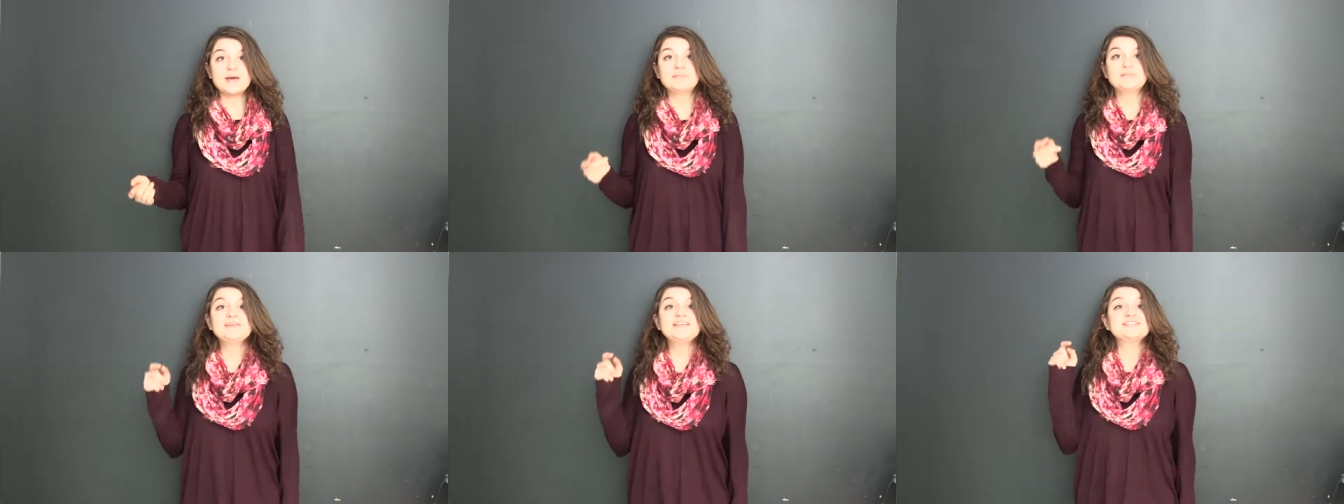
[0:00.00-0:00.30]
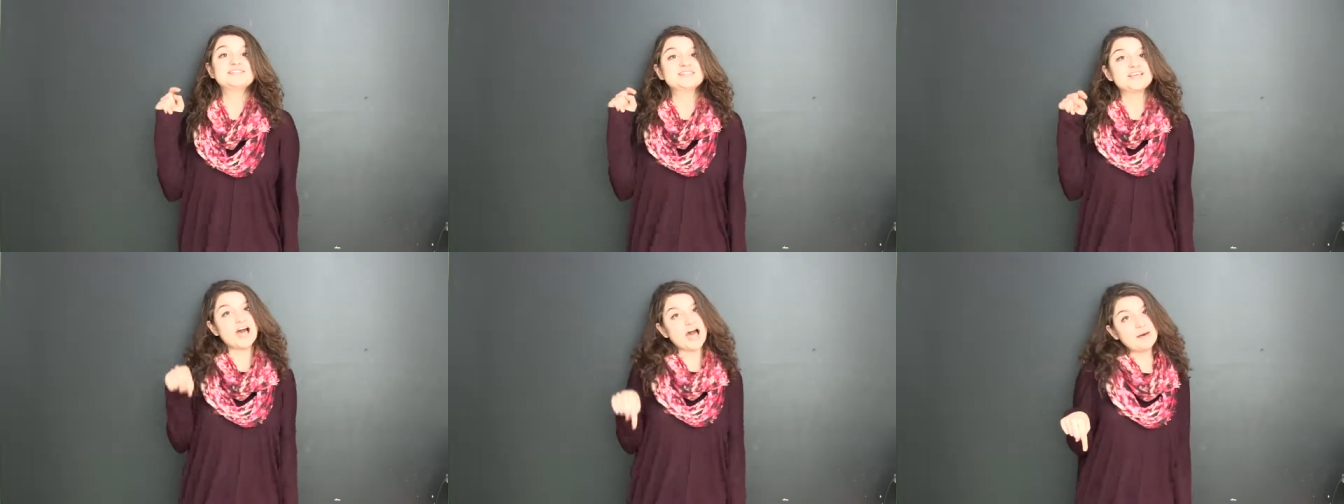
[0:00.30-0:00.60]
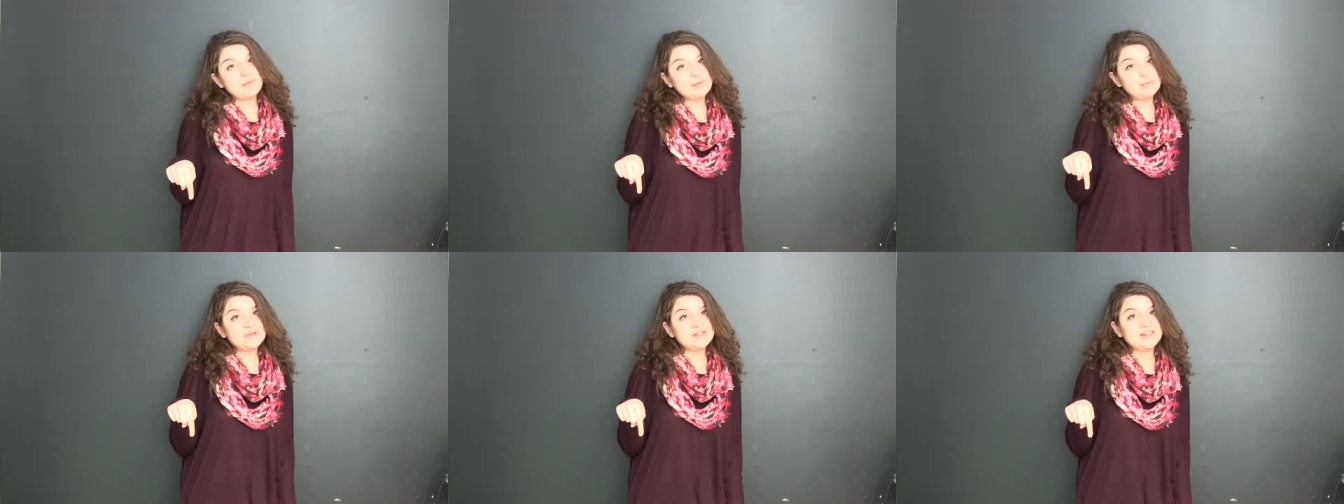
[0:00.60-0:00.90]
Please
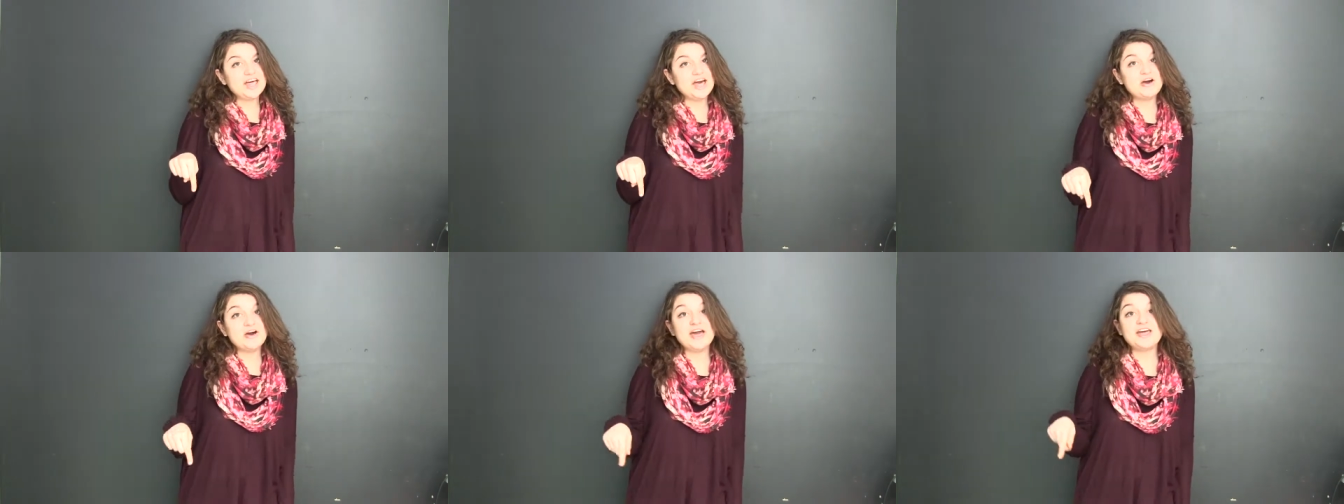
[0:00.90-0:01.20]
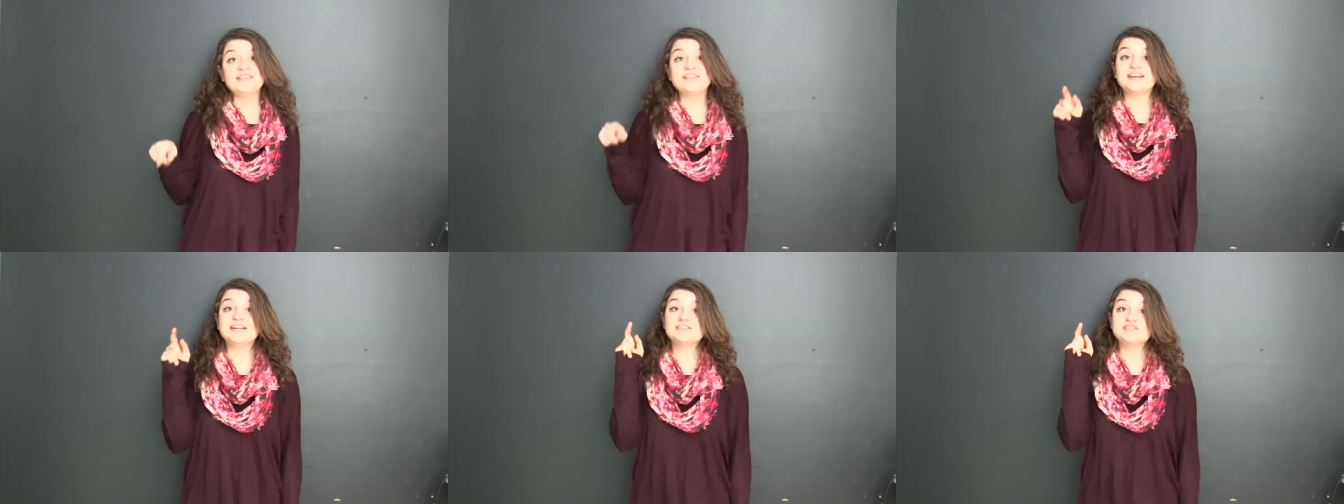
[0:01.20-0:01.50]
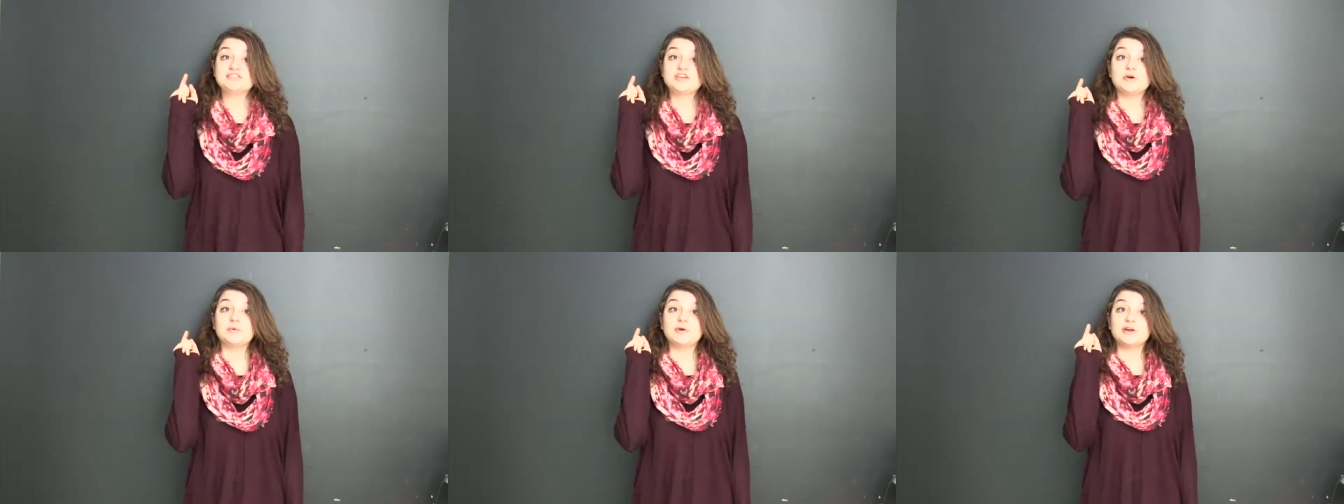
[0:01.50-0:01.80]
comment below and let
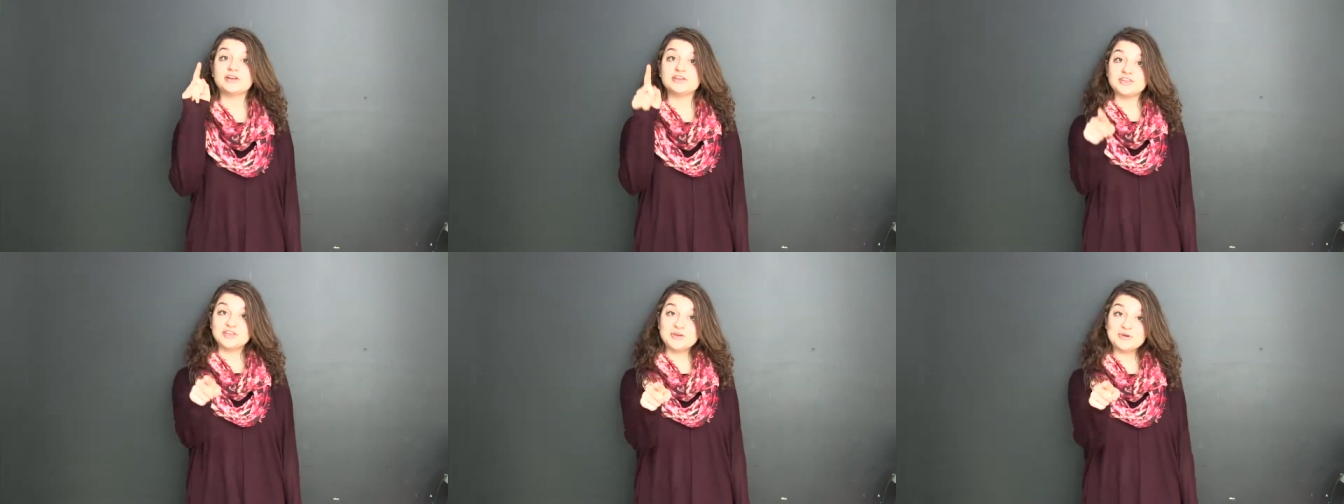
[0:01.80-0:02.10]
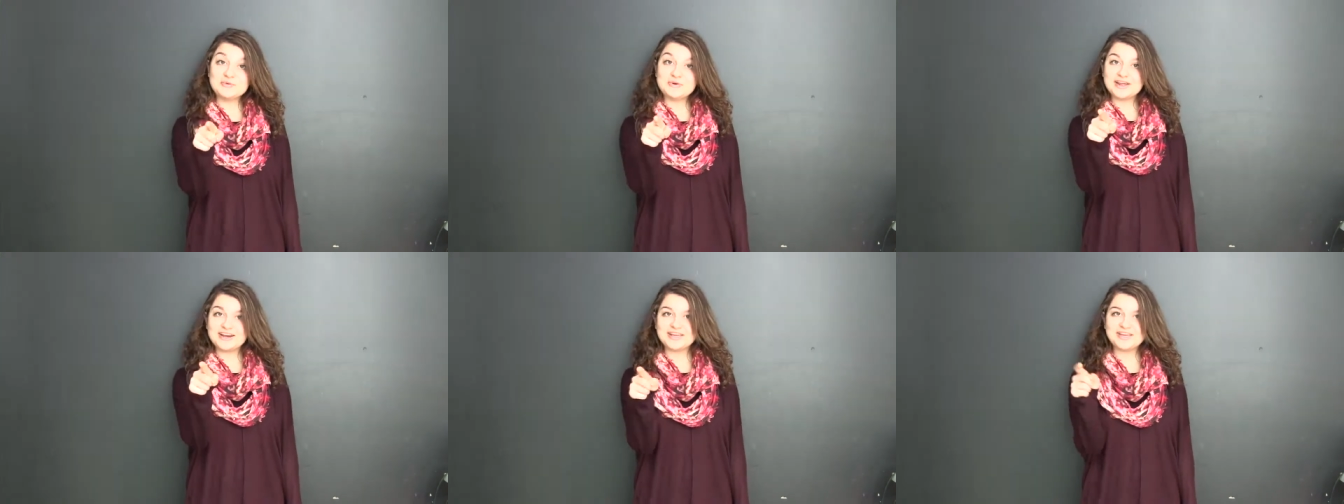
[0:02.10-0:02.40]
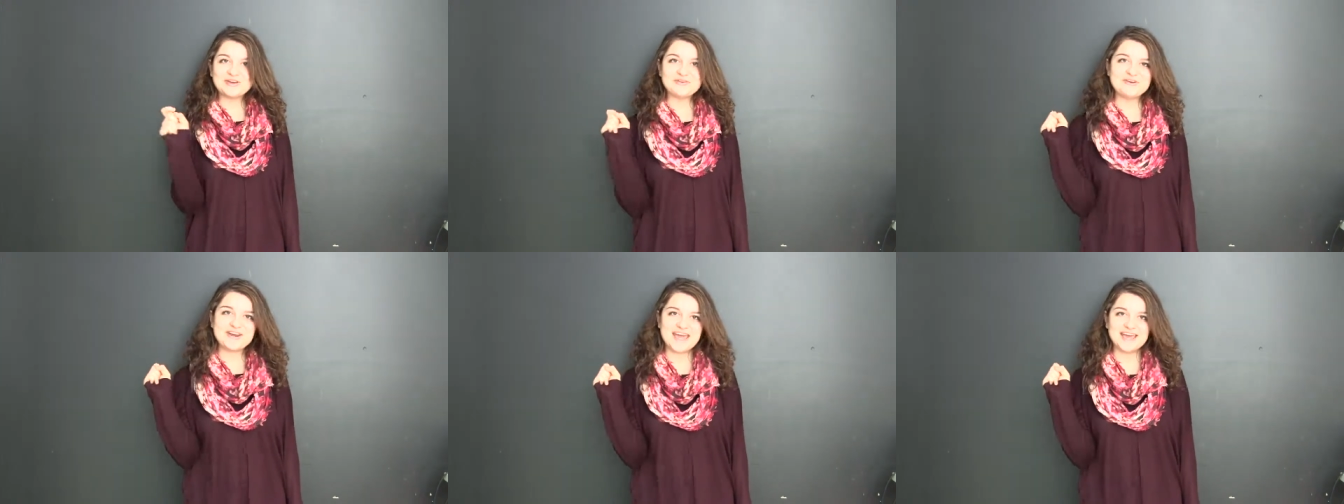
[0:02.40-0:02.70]
us know where you want
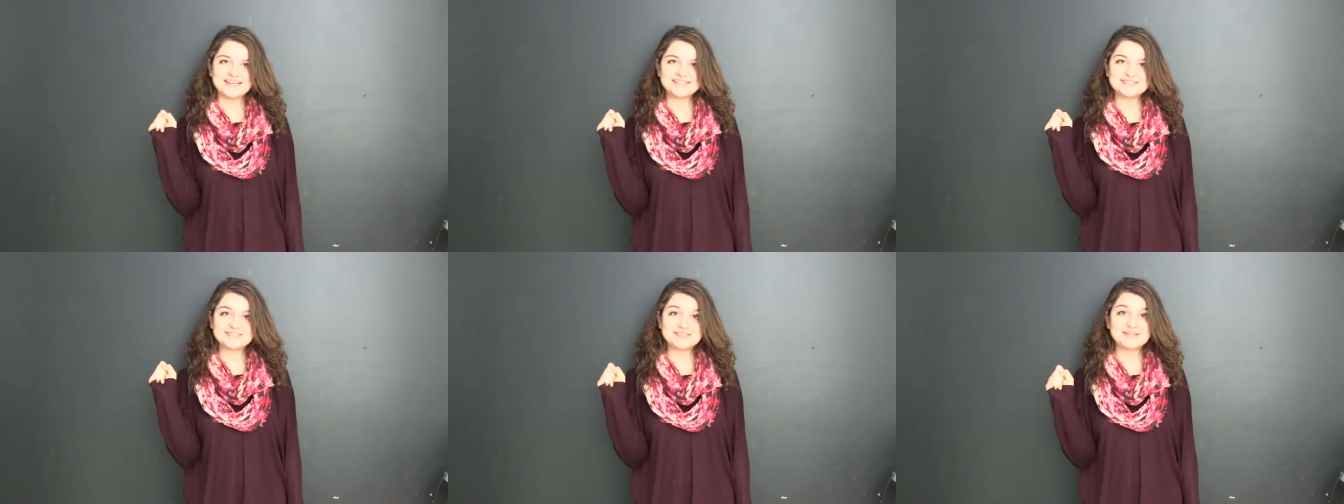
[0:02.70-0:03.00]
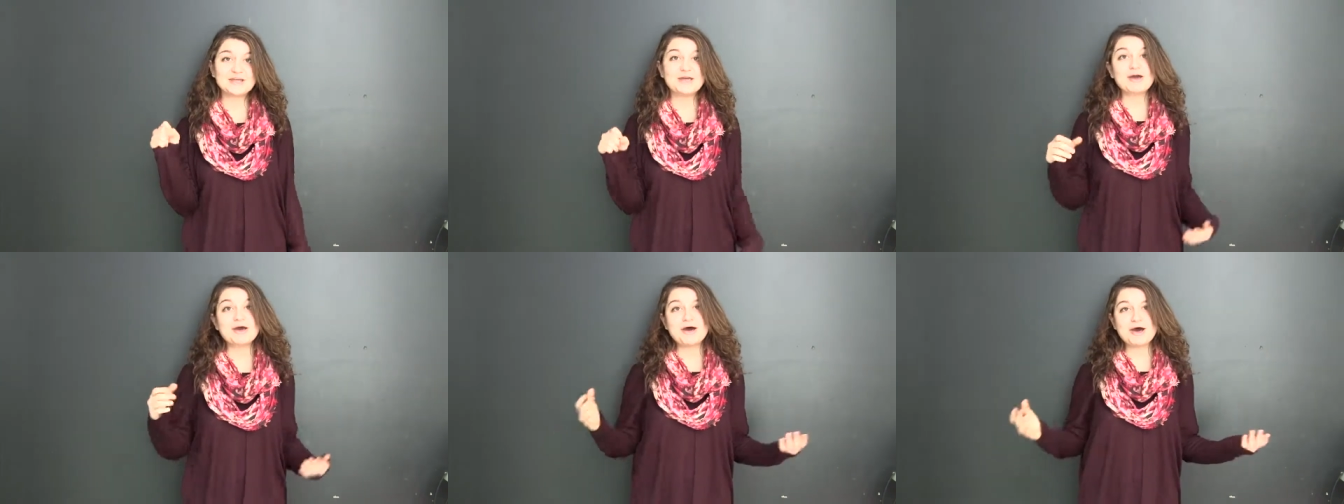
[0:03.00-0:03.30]
to go next.